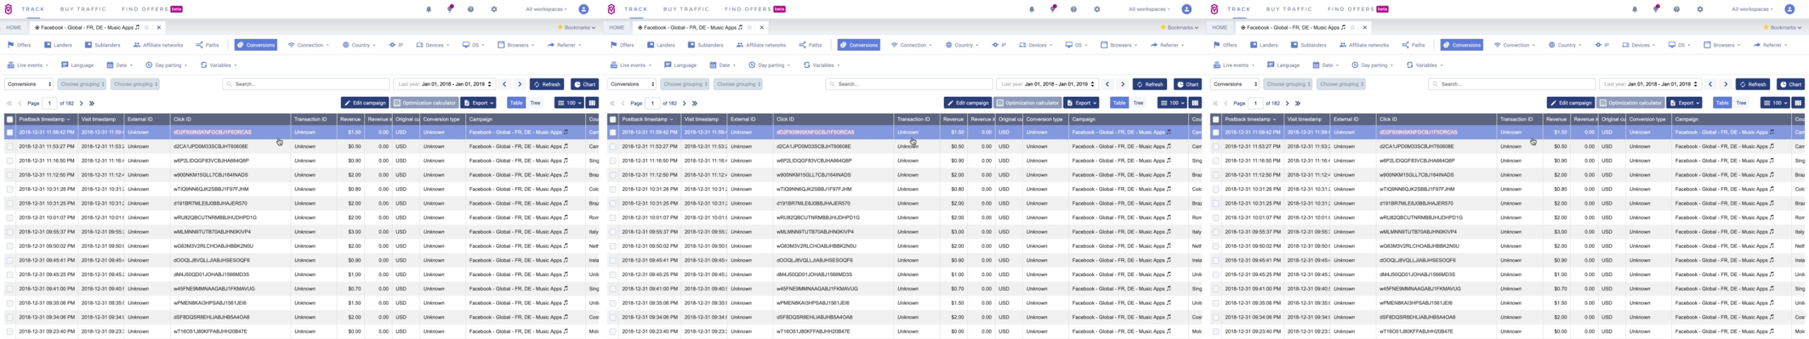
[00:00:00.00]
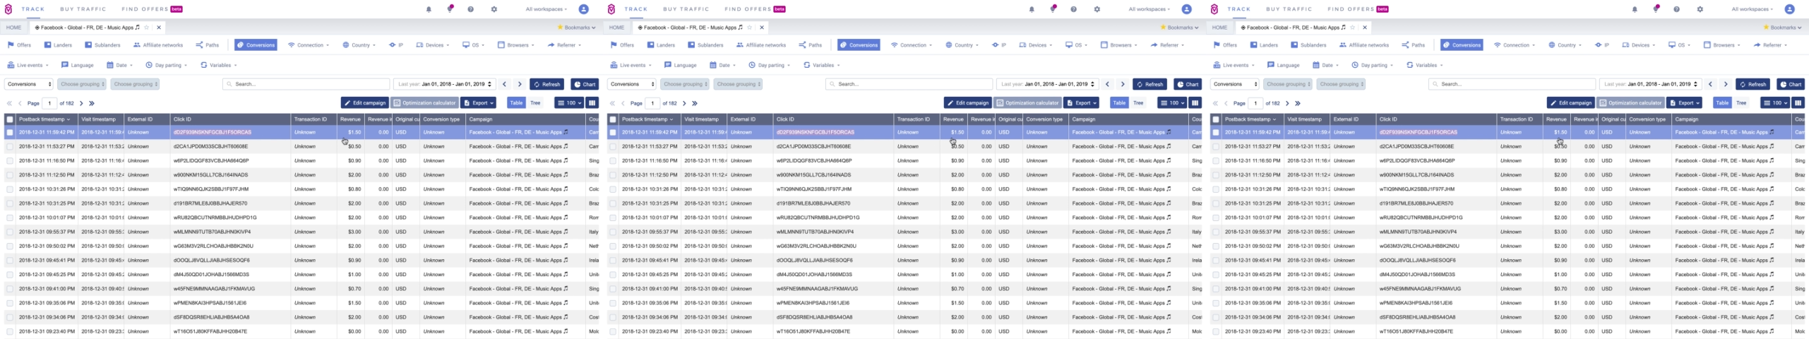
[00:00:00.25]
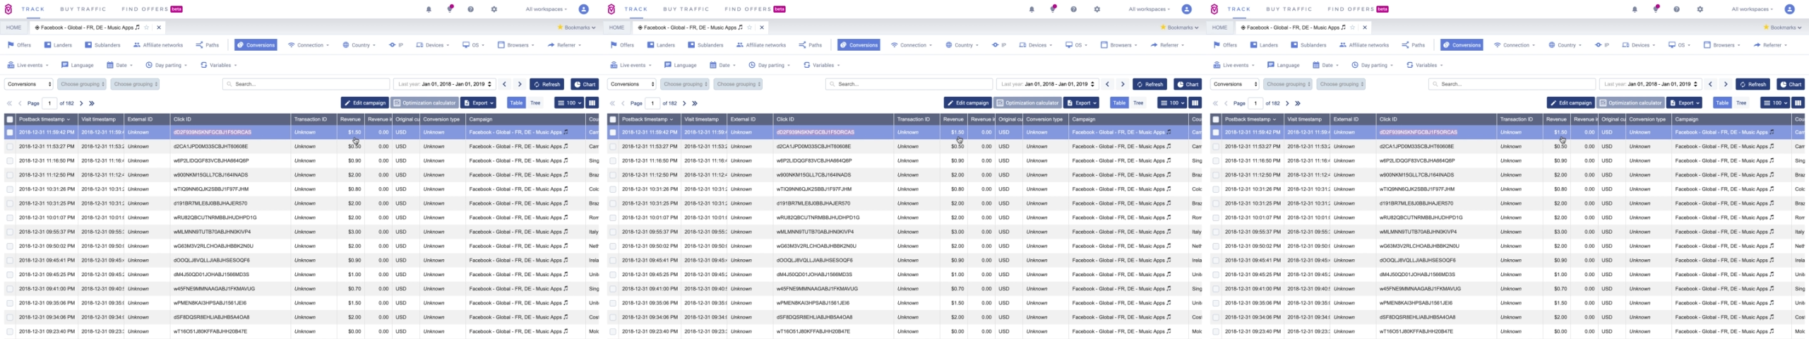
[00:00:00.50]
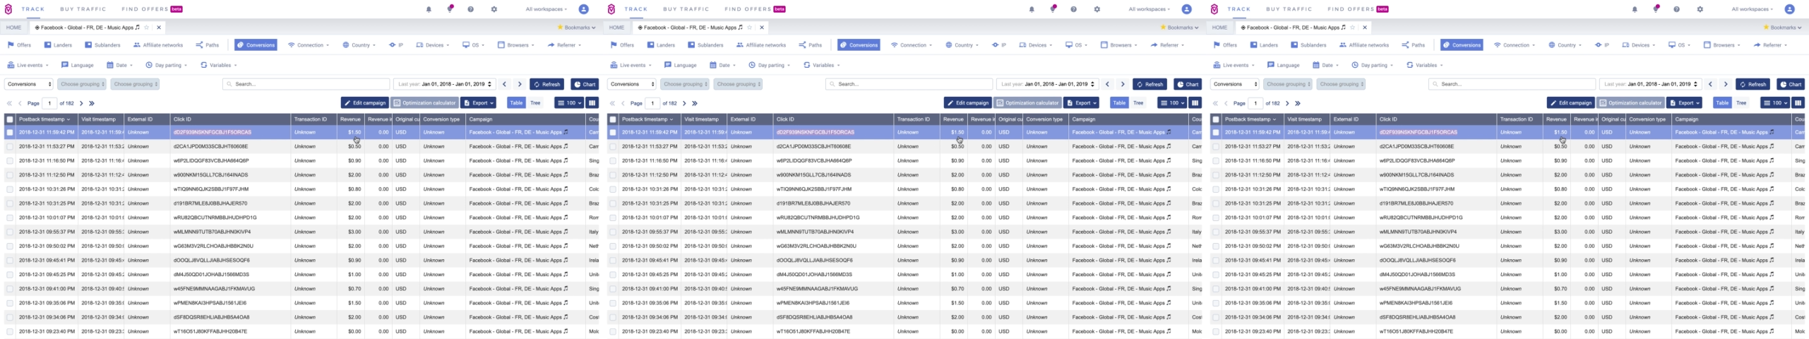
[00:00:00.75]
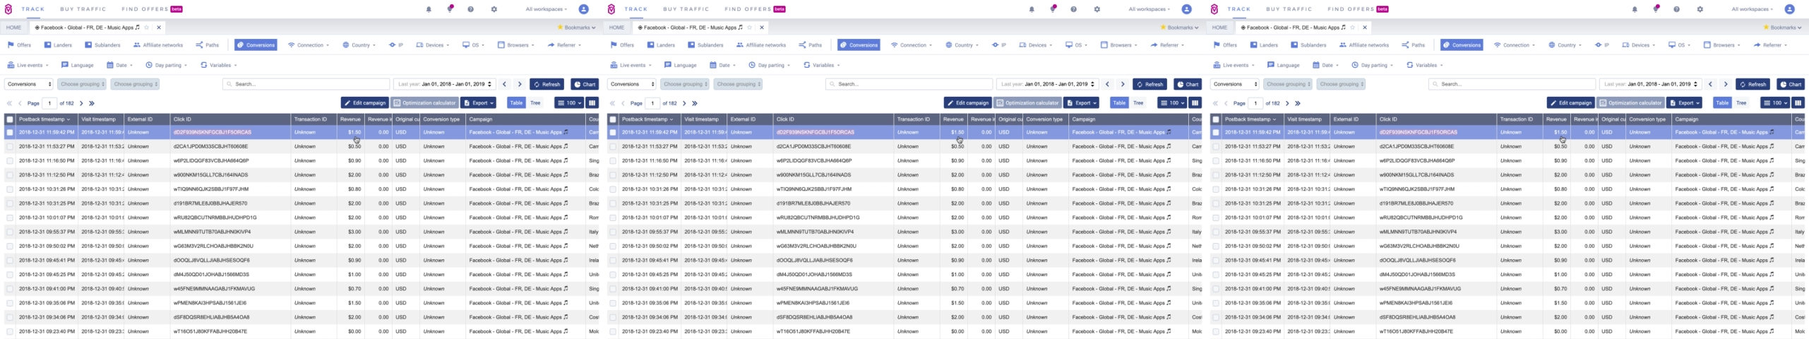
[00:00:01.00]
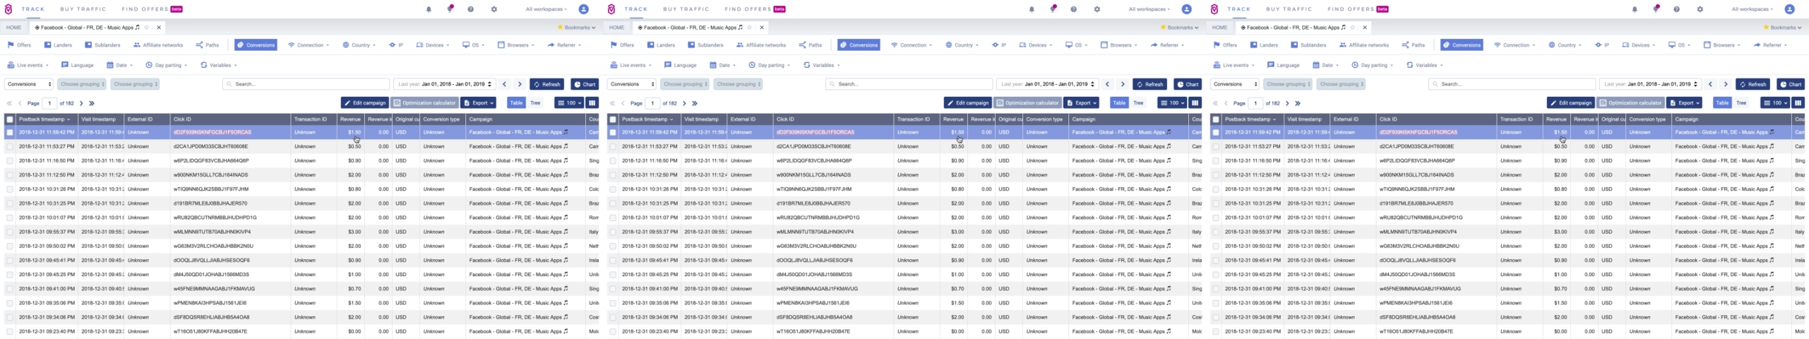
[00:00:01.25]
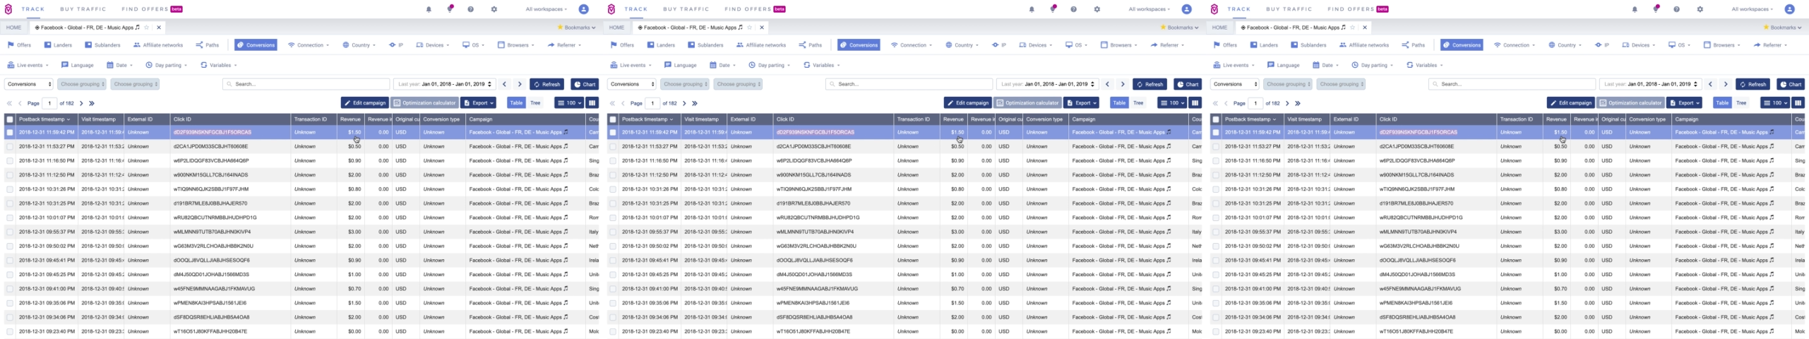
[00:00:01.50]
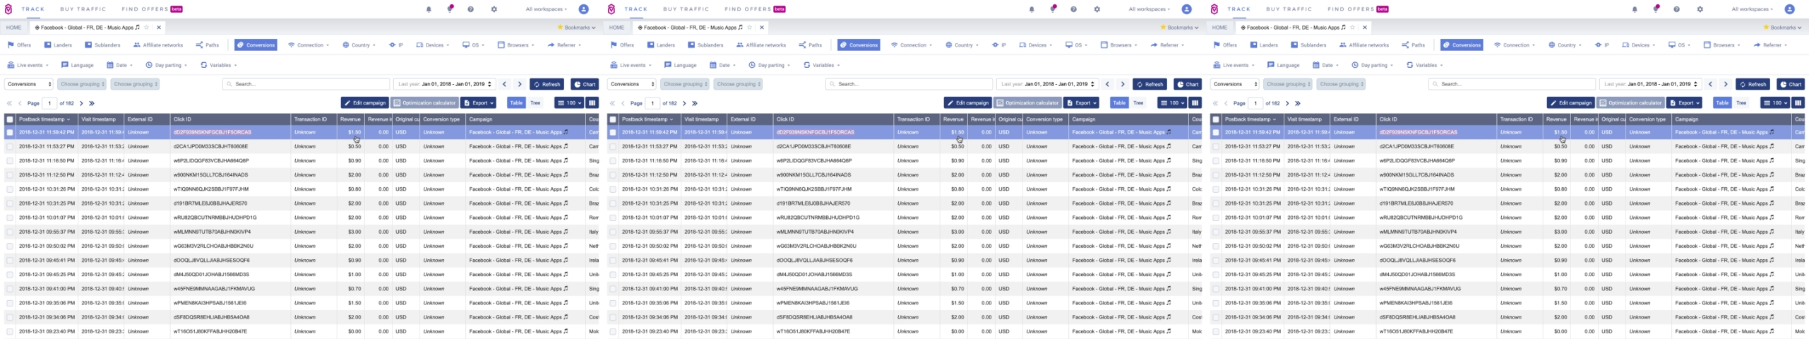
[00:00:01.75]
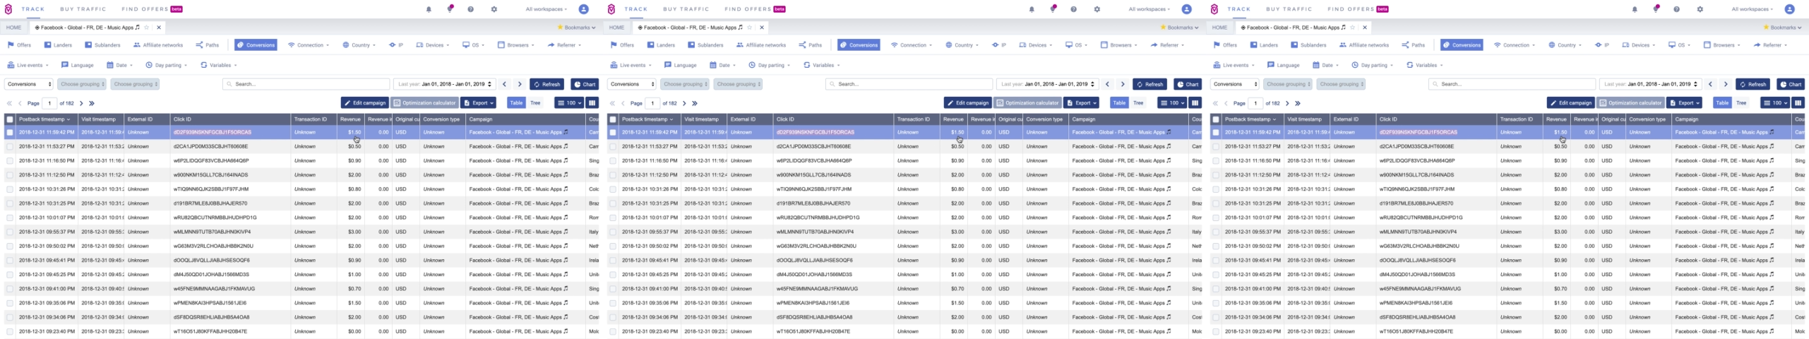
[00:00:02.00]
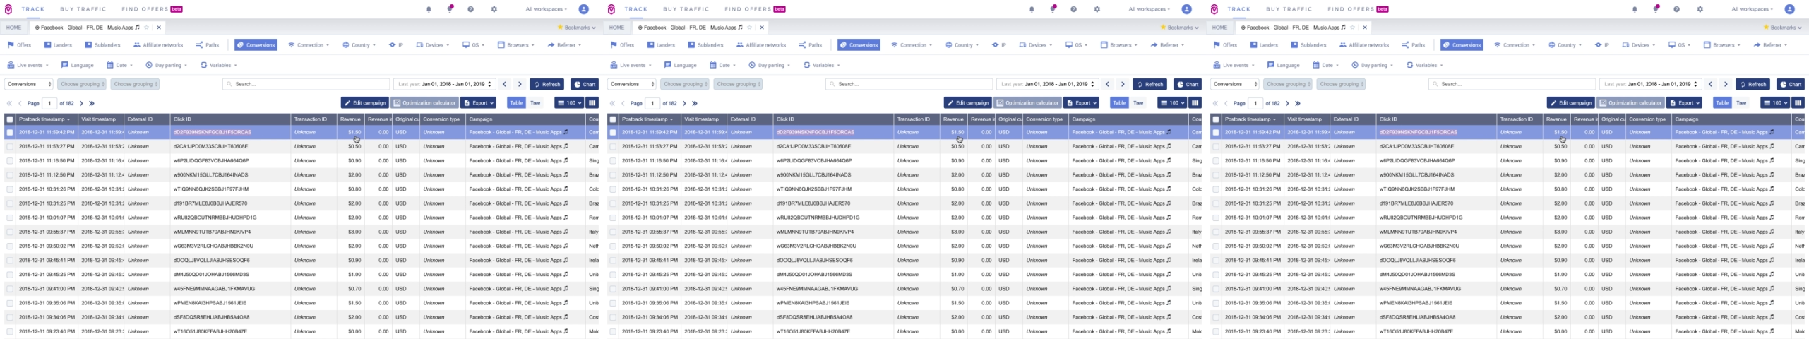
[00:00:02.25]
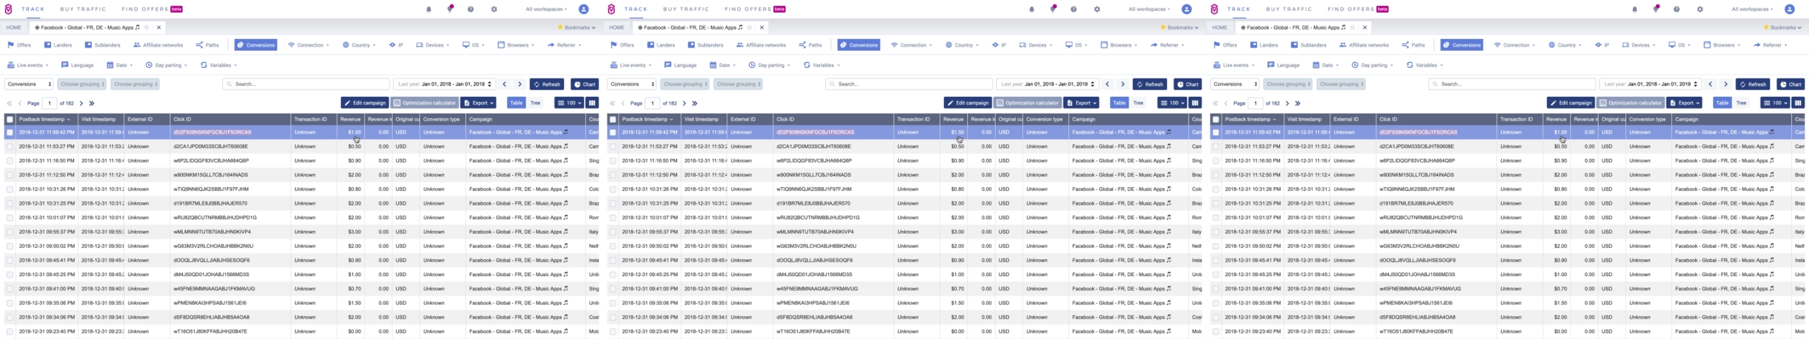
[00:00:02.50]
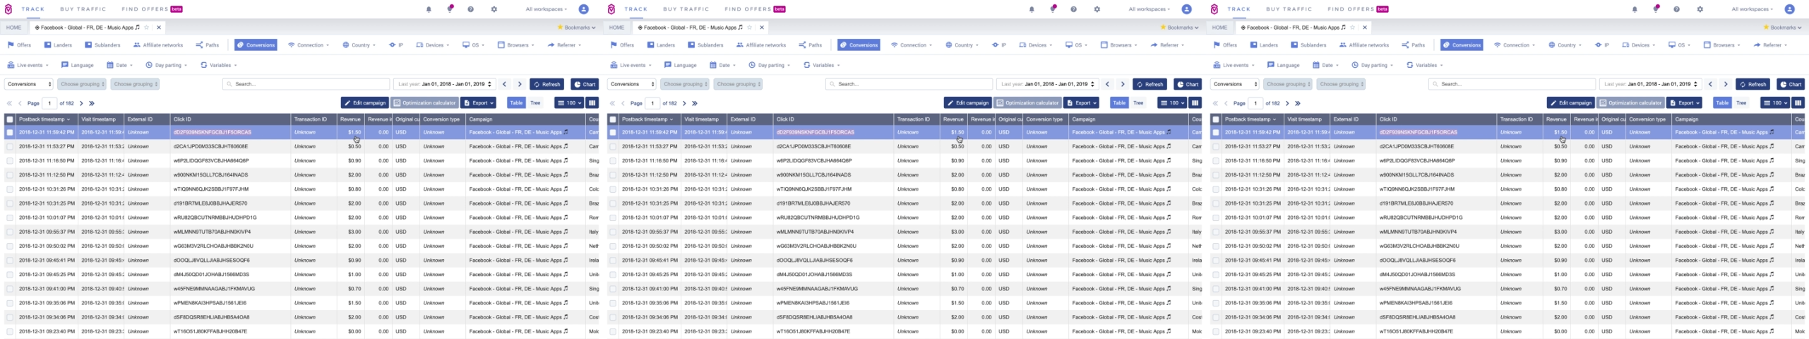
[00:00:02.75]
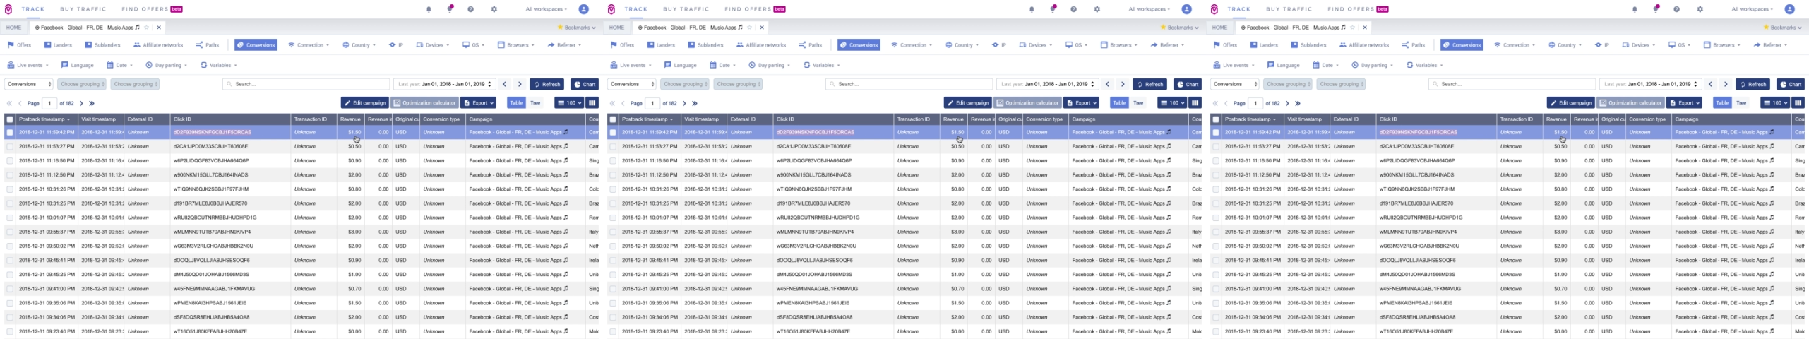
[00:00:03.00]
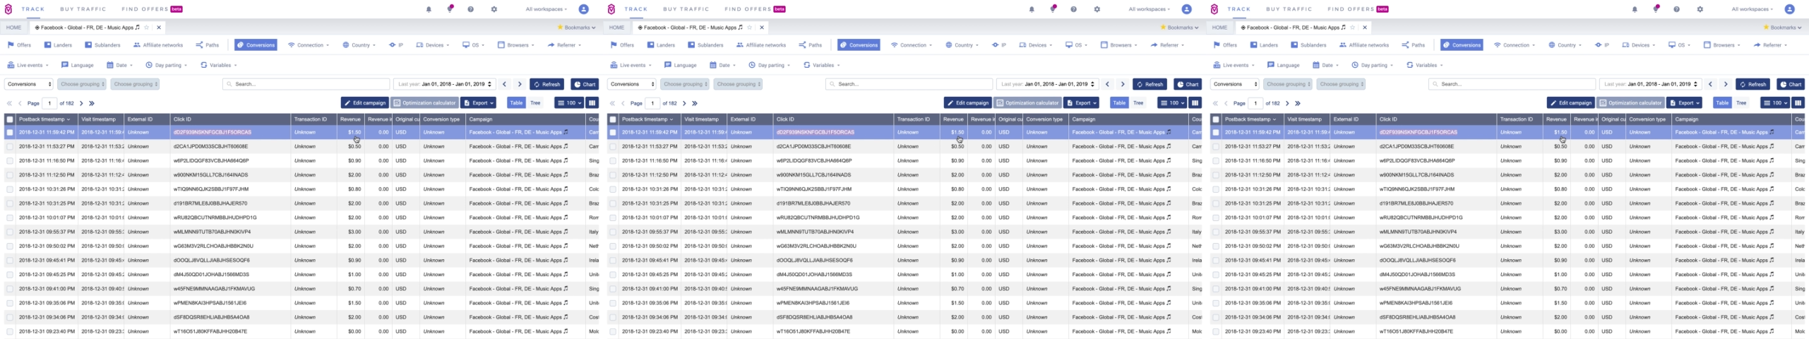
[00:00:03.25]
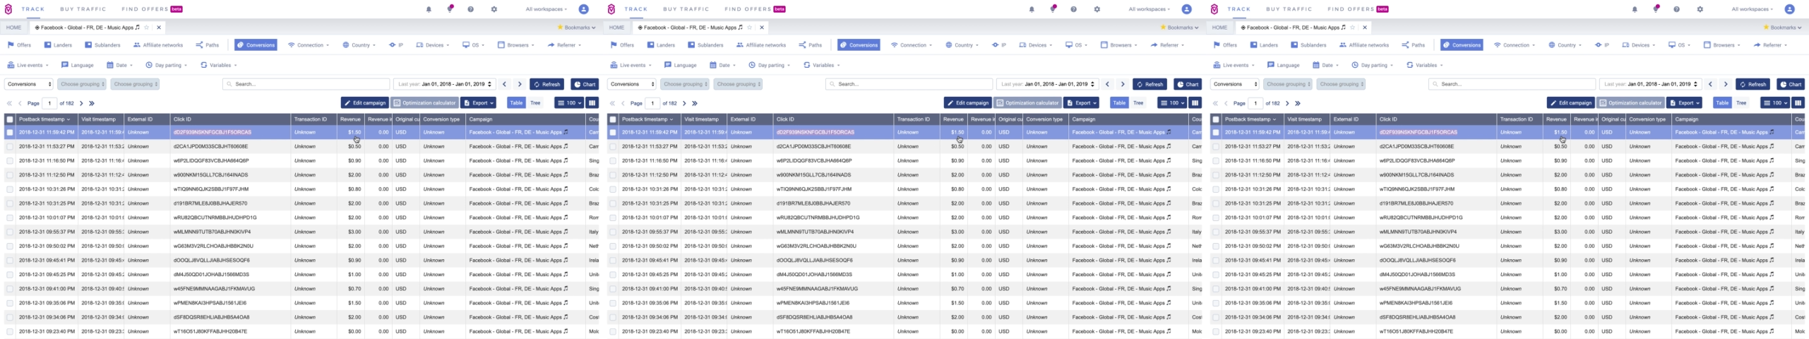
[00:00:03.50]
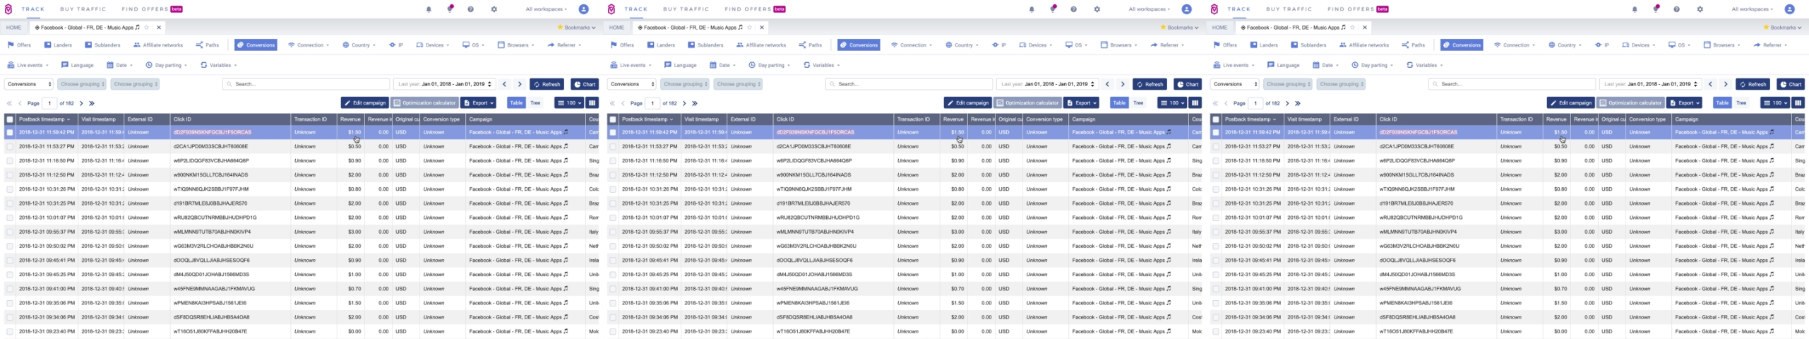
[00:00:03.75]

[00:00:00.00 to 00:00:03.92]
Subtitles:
(no speaker visible)